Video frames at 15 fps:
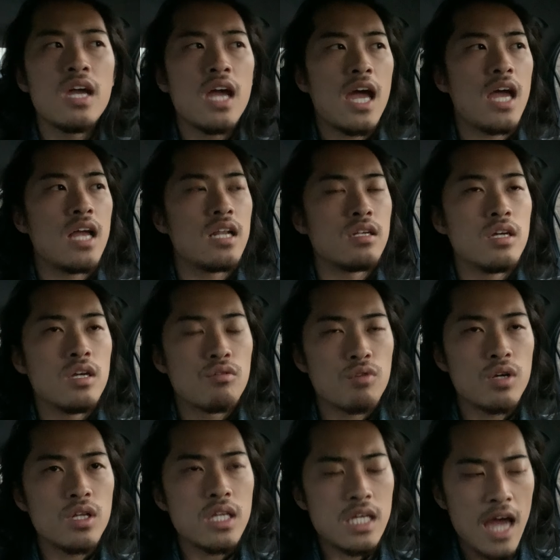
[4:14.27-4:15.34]
and
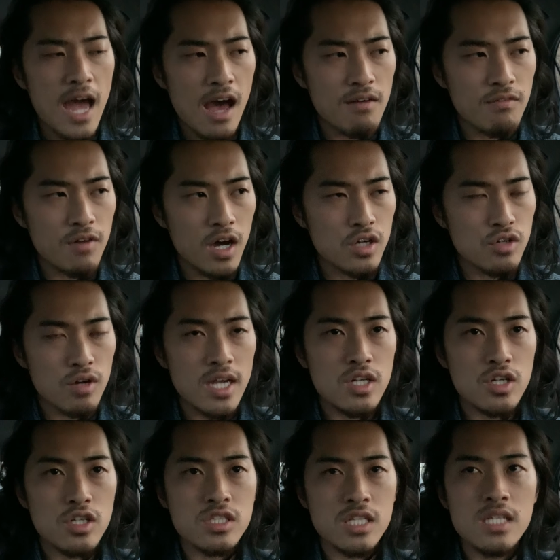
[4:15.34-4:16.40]
really have a
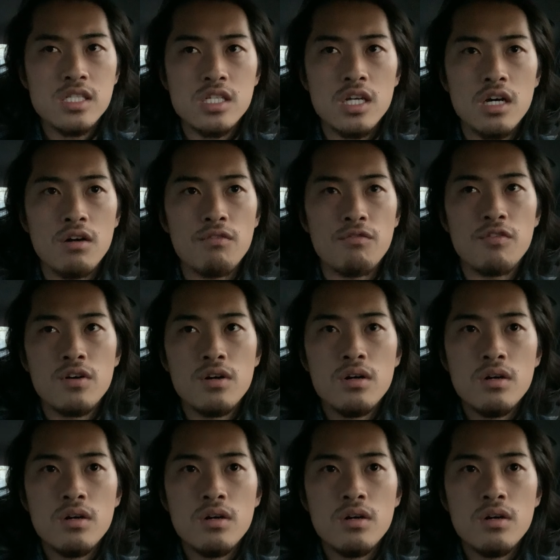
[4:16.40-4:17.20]
greater sense of